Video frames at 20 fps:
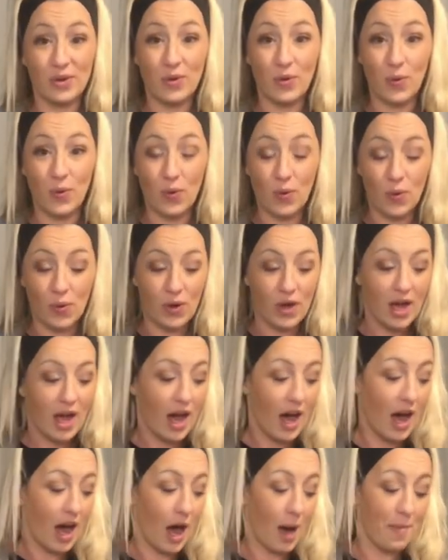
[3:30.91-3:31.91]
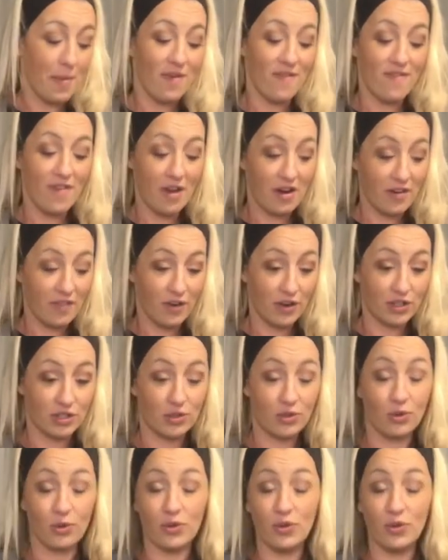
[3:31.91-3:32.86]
cool, very versatile.